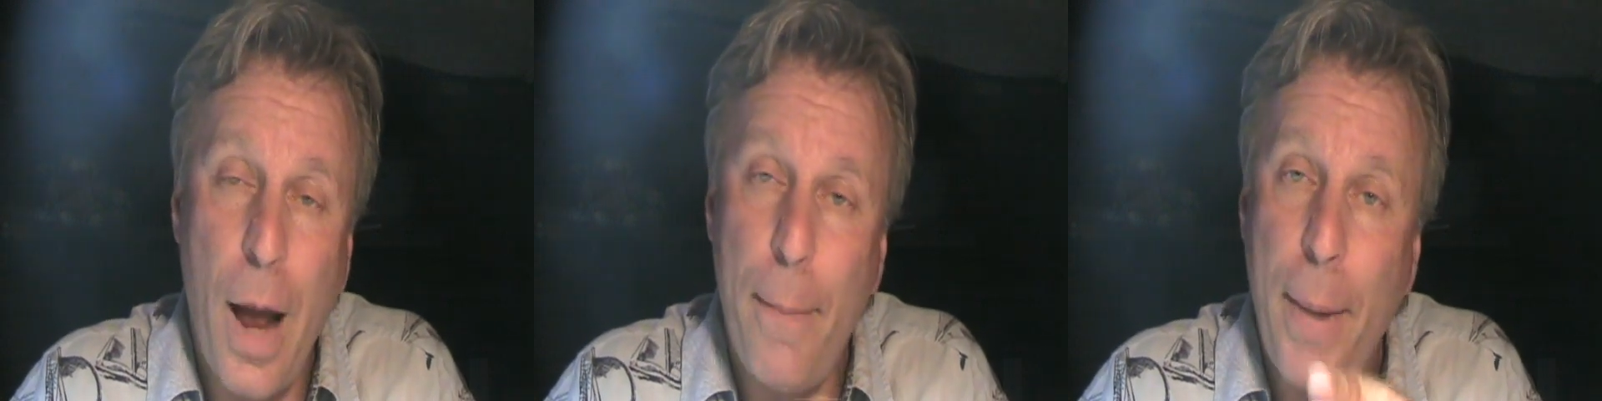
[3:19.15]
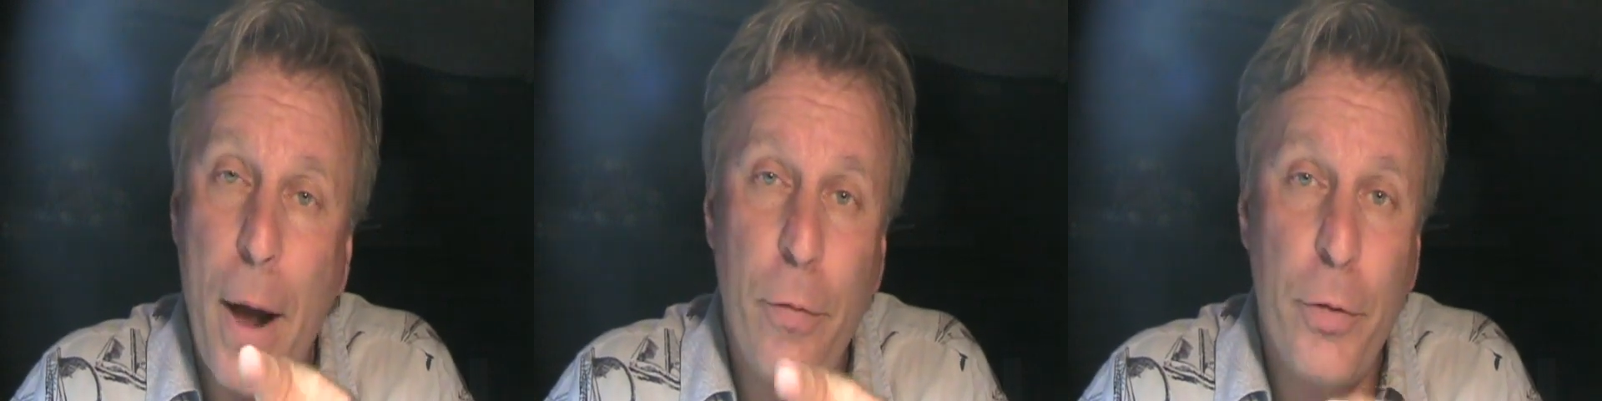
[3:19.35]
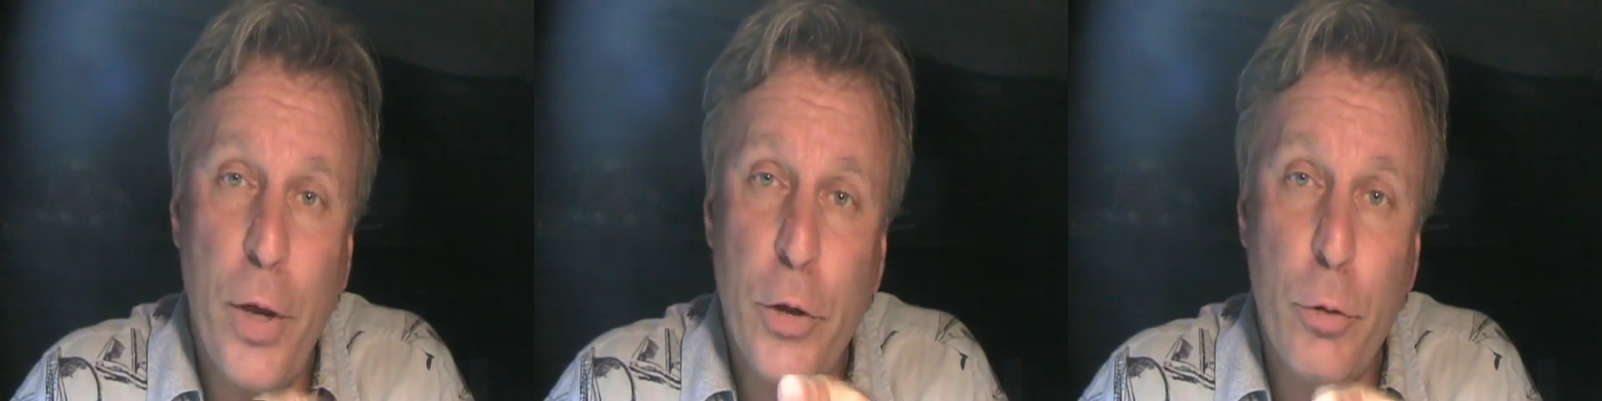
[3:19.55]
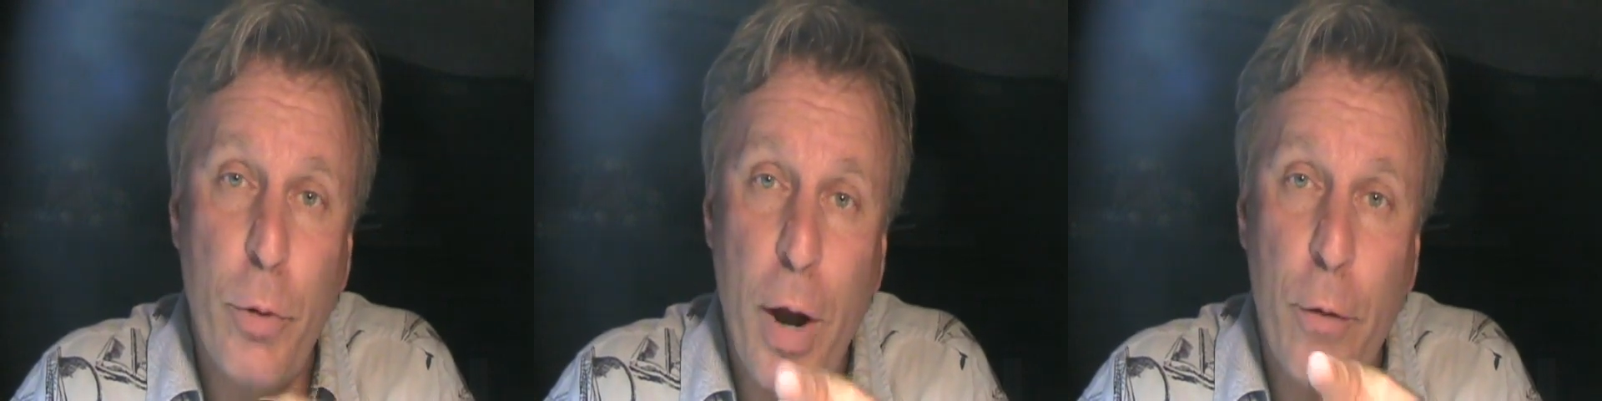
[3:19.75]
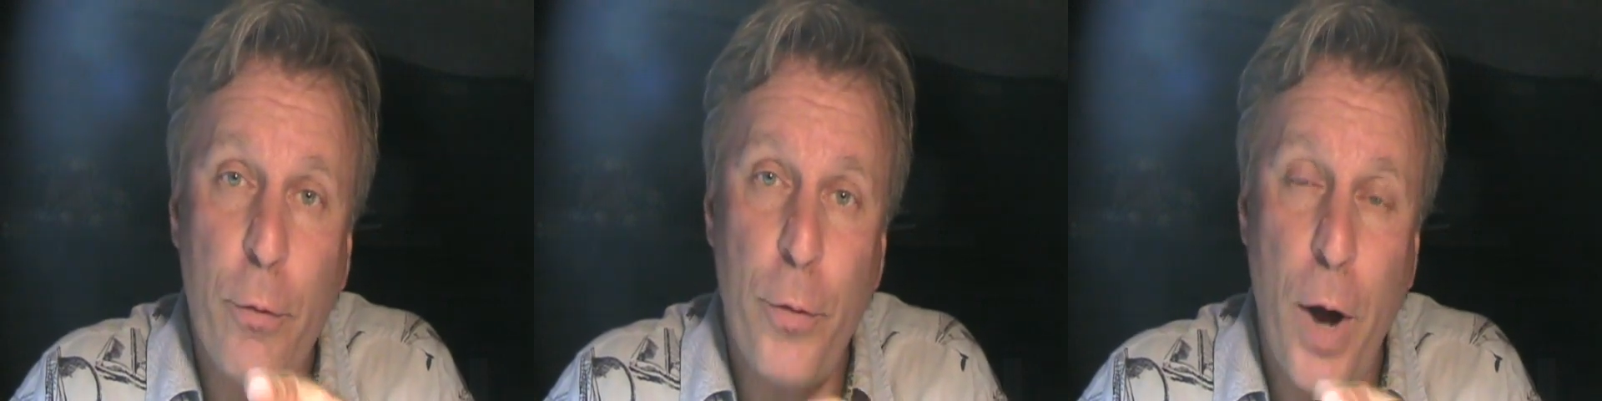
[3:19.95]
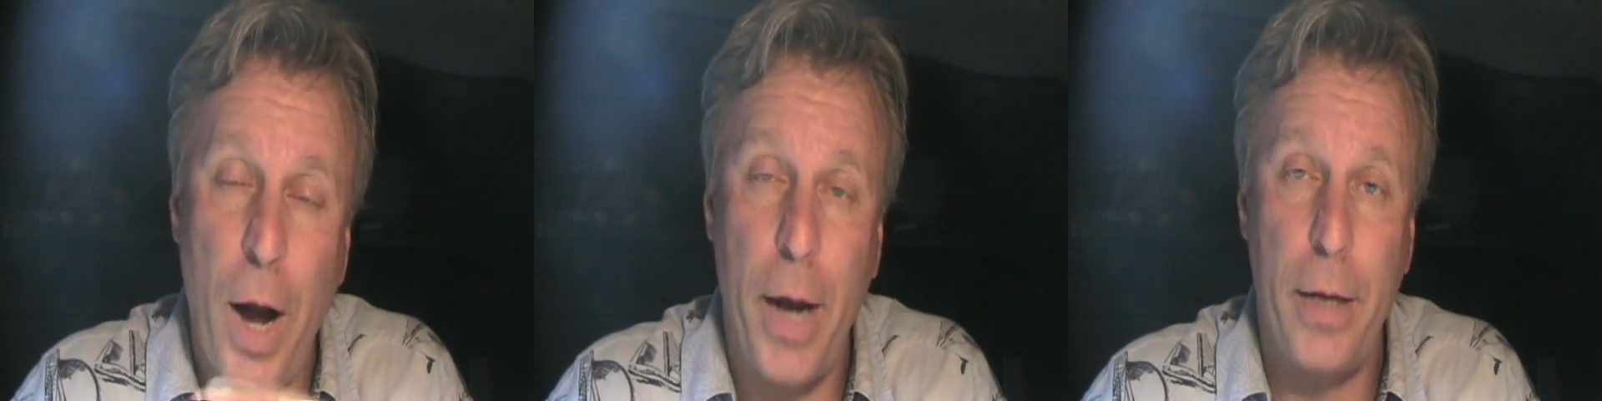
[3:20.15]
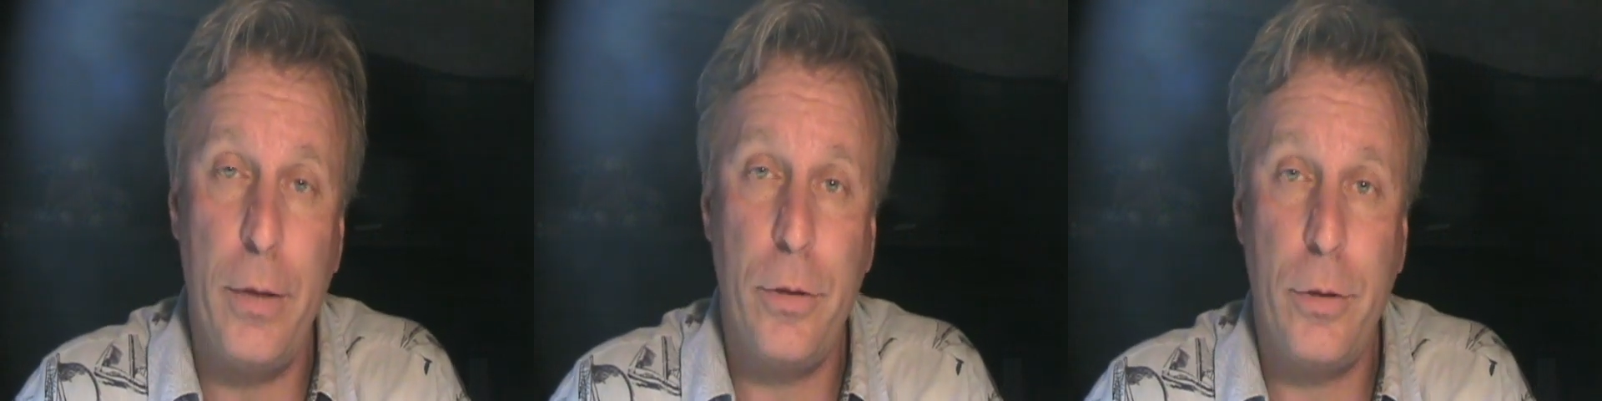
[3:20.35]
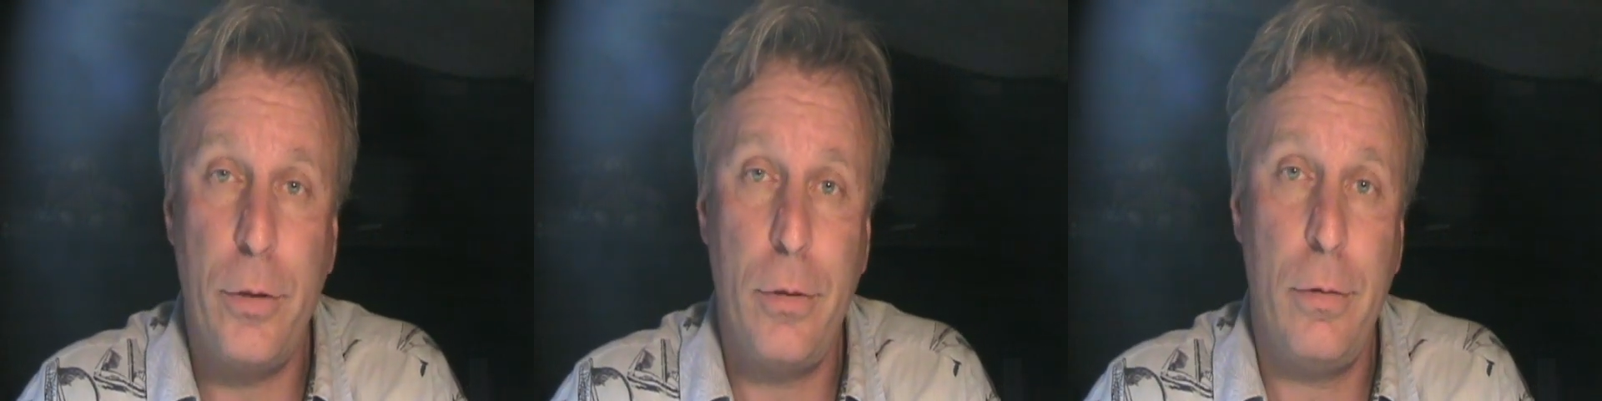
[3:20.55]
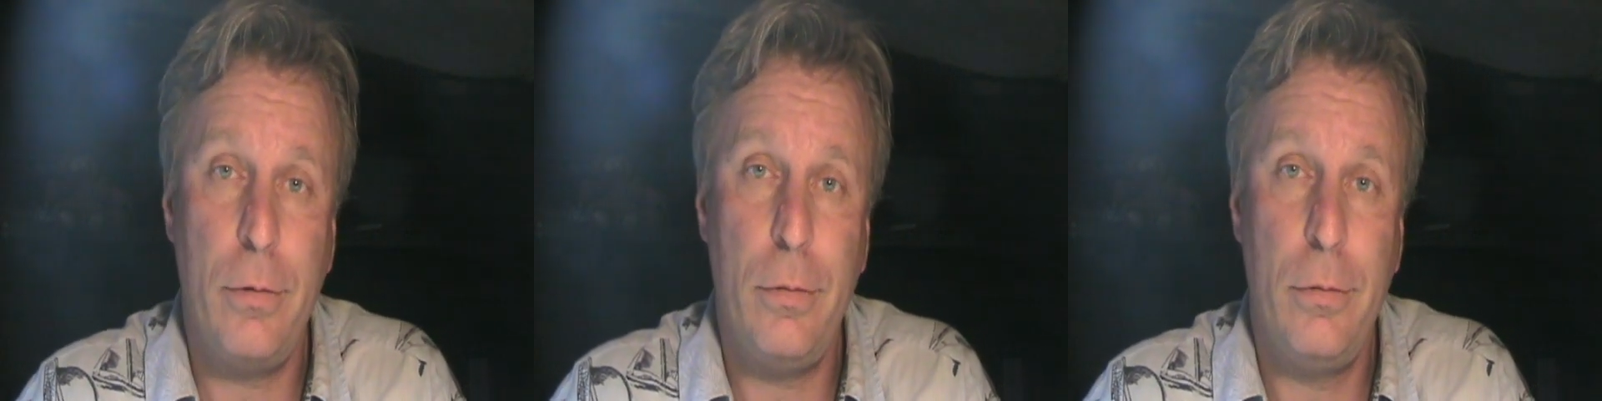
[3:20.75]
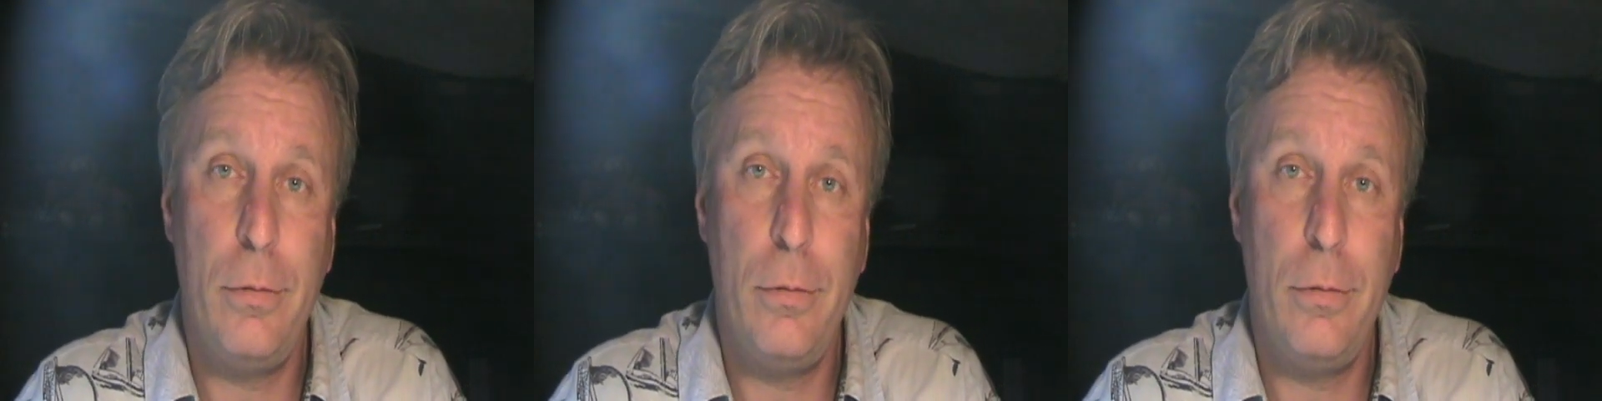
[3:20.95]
about these rare finds?